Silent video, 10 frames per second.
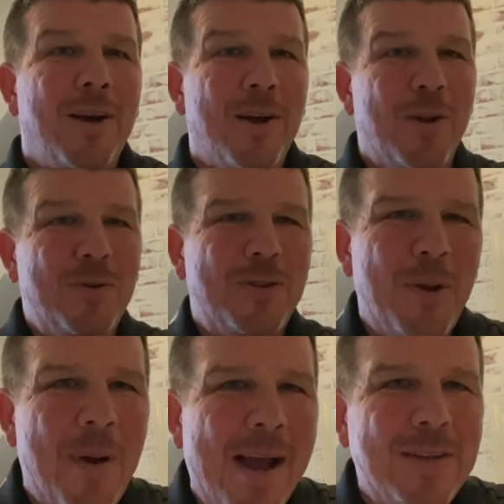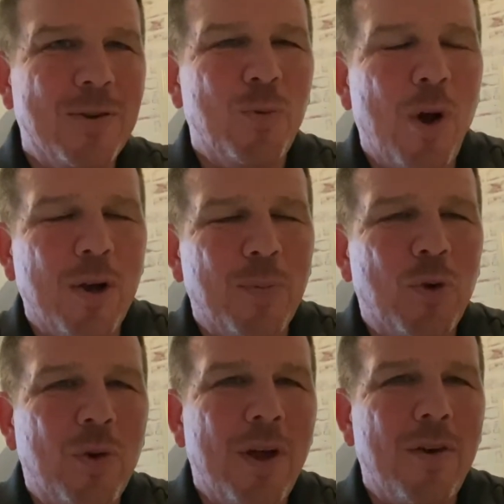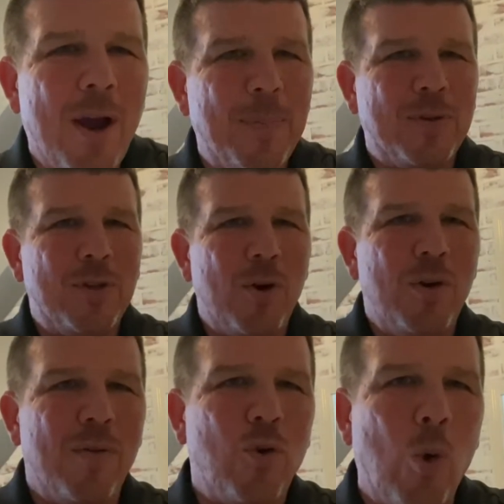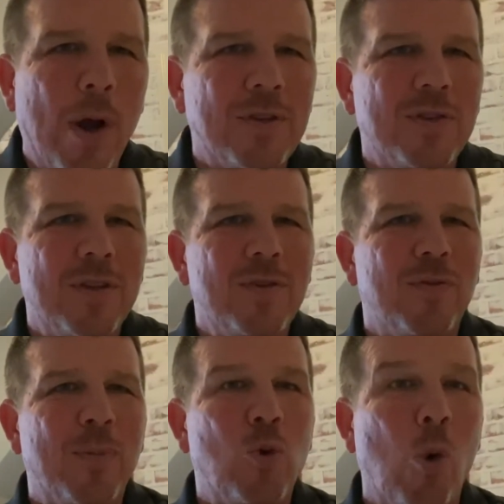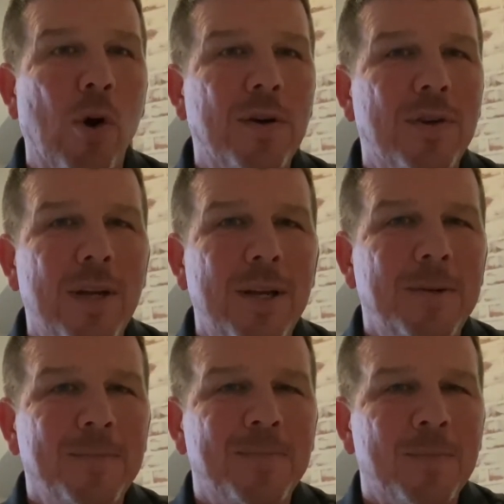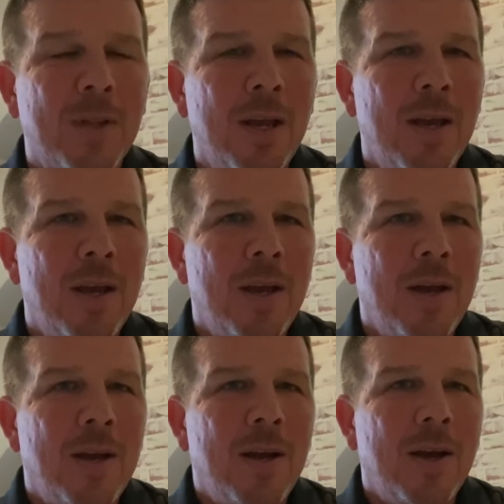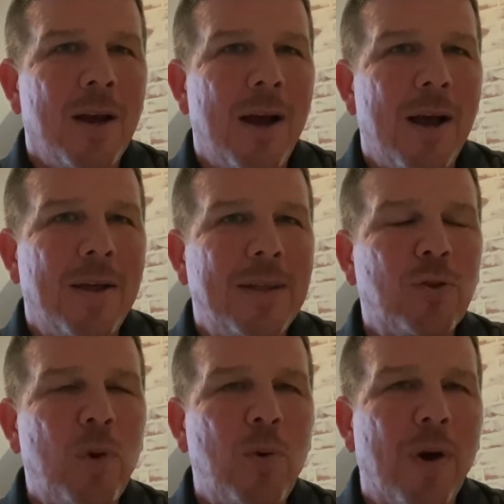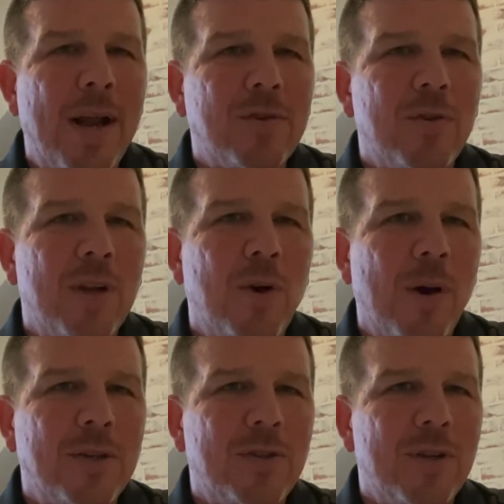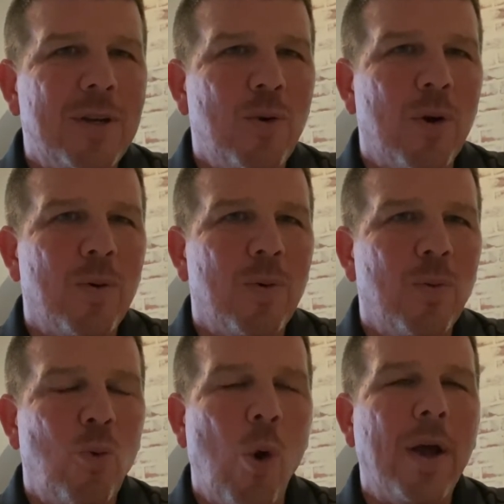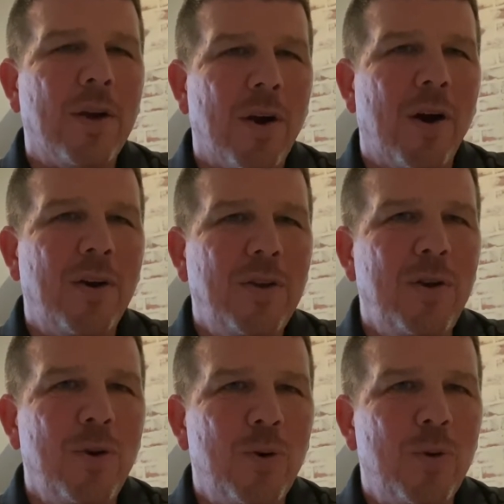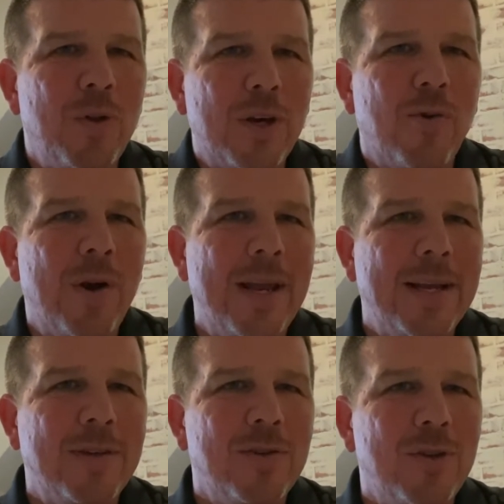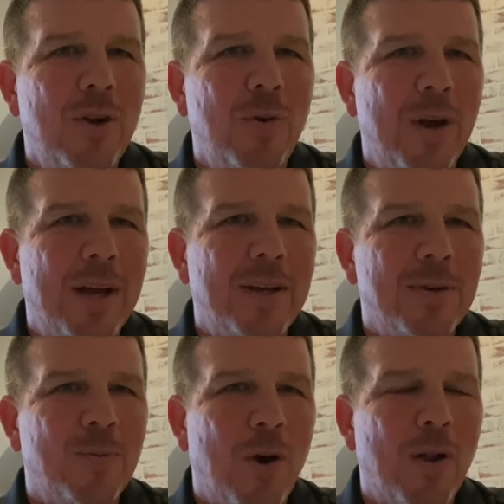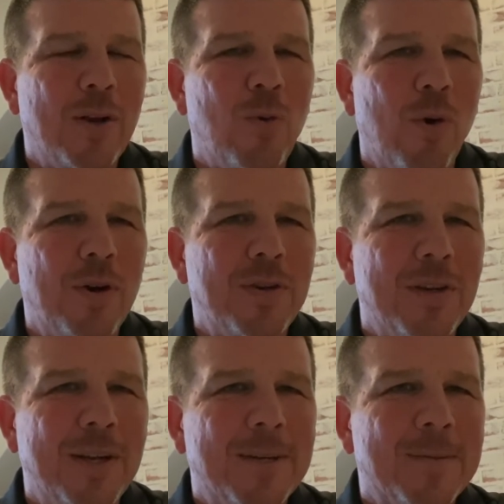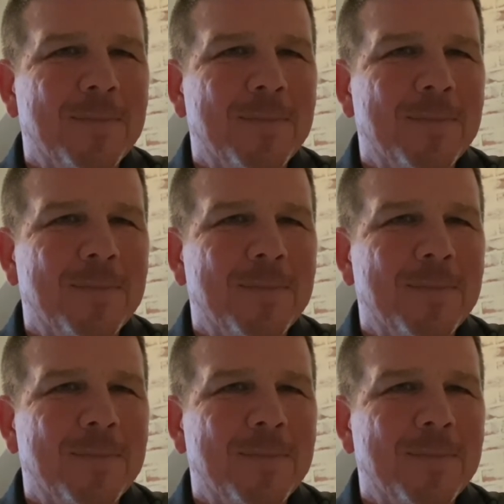Hello, Heights, and welcome to another episode of Questions from Quarantine. Uh, this week we're answering the question, what are you, the Greenes, doing while in quarantine?